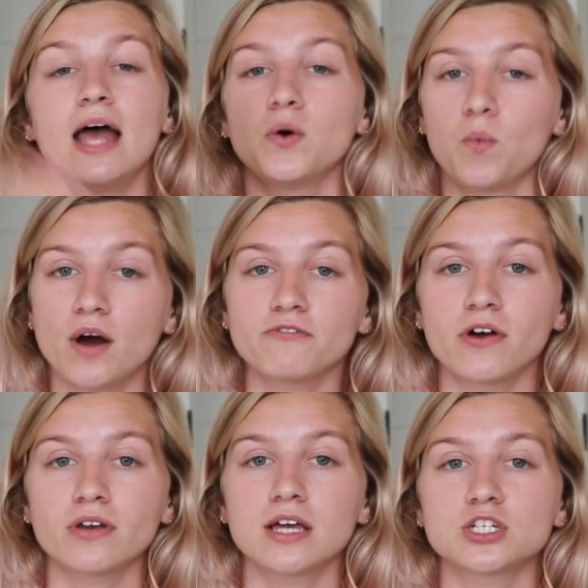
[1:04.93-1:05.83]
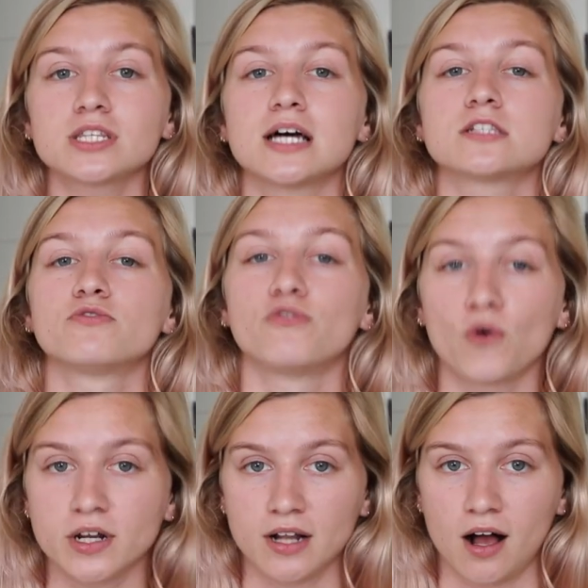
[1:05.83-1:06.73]
and one foundation that's
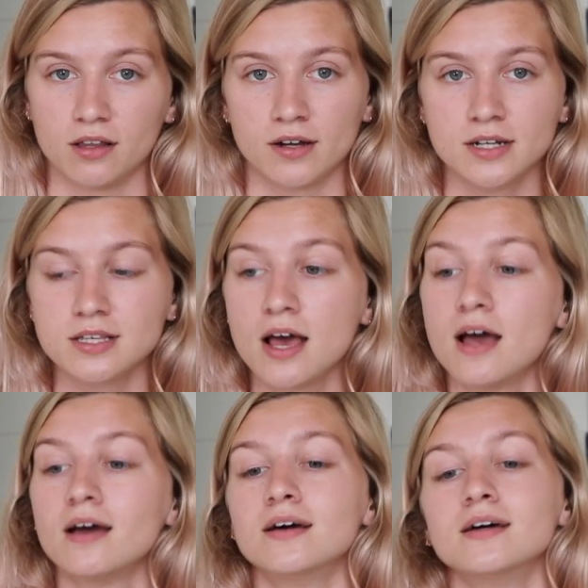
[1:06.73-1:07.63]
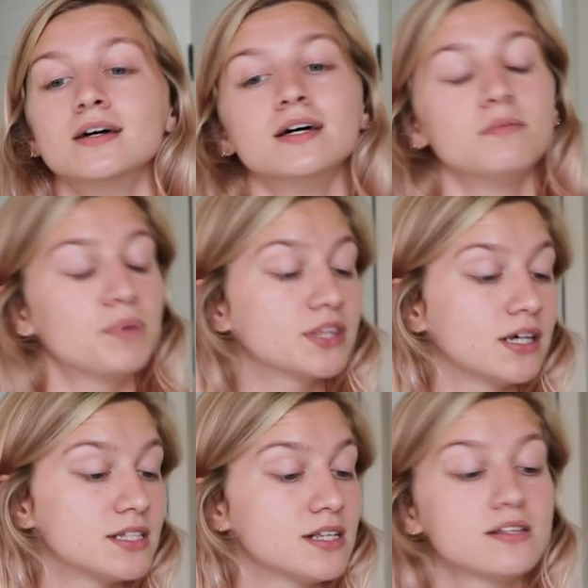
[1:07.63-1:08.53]
$40, but
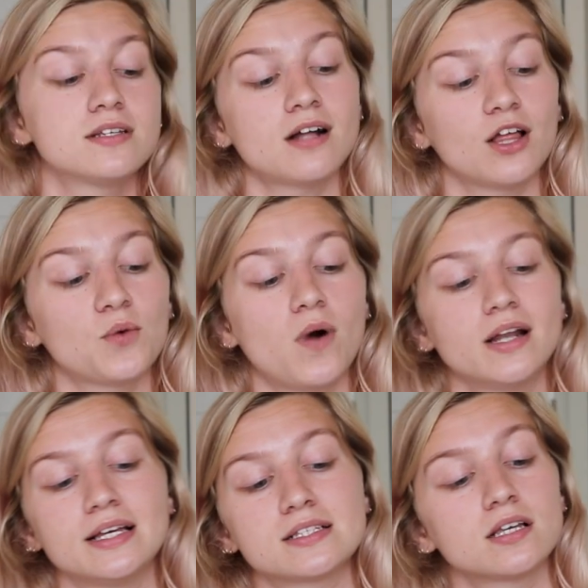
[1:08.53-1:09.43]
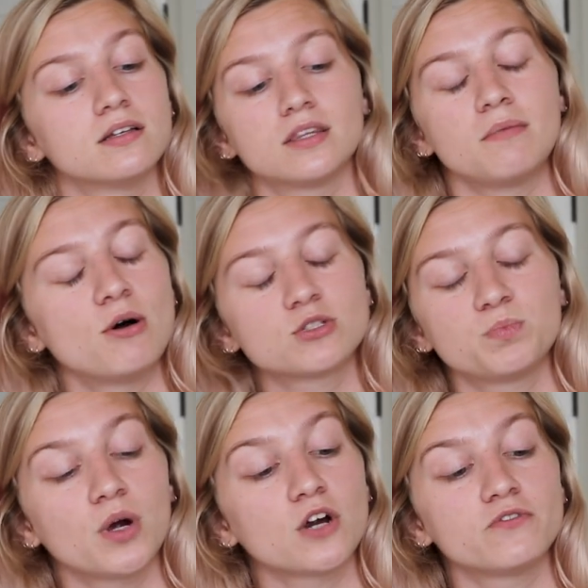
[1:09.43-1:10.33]
the $60 one is the
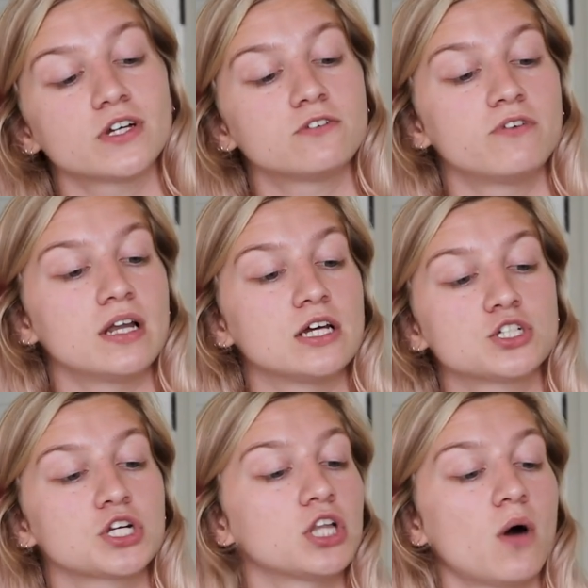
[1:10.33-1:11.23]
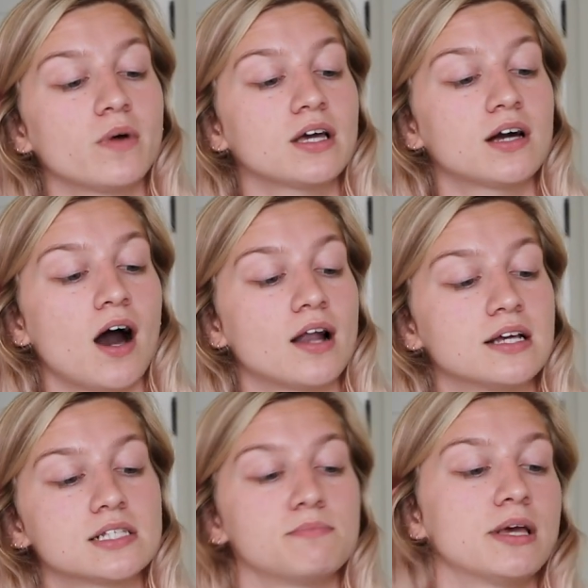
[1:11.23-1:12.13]
most perfect finish, glowing
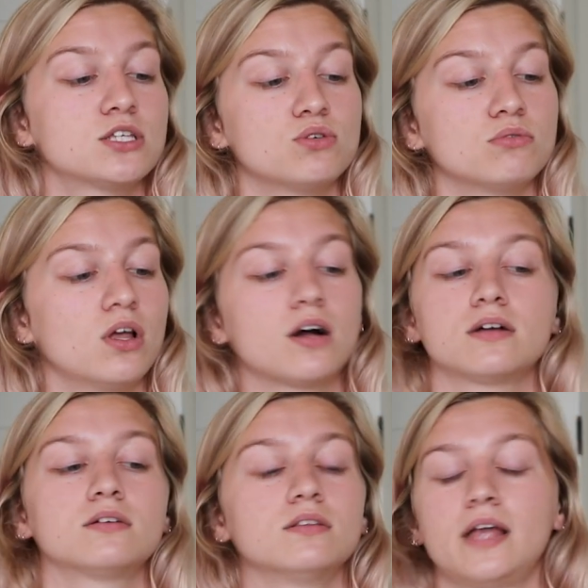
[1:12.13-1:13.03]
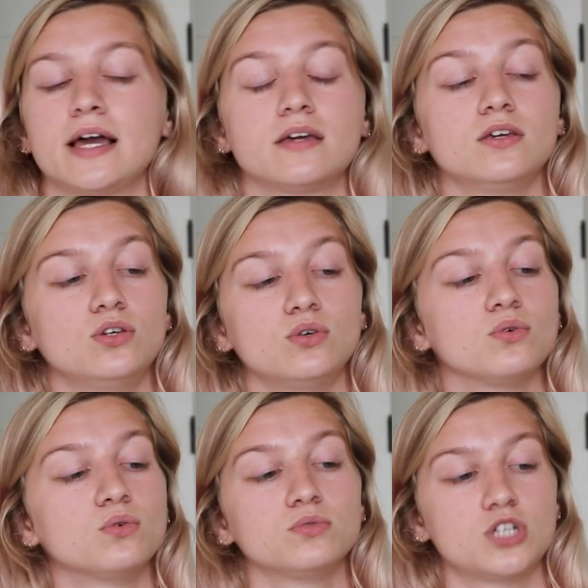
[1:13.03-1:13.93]
goddess, makes you look like
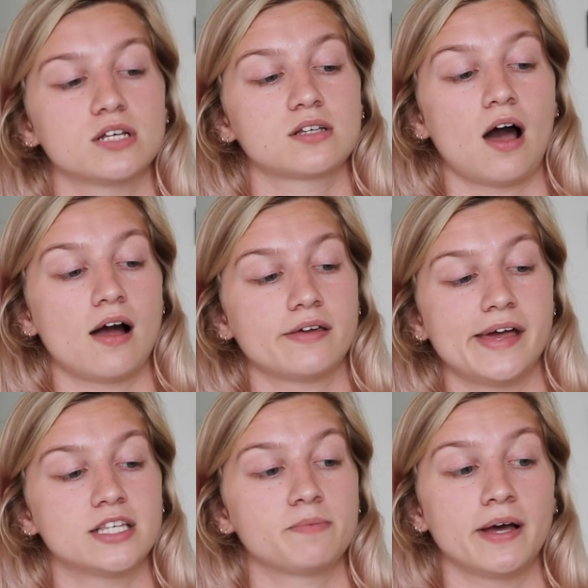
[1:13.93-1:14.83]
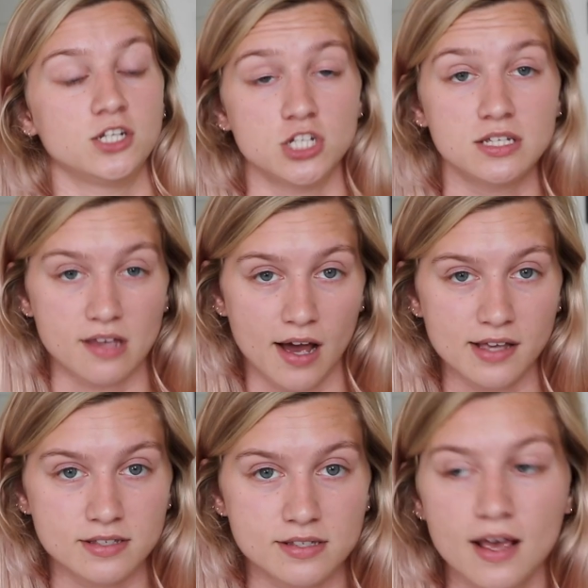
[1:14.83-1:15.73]
you just got kissed by
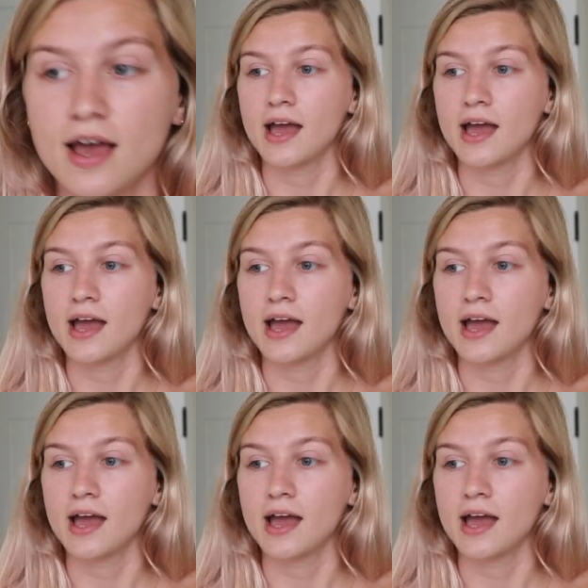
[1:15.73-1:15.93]
Jesus,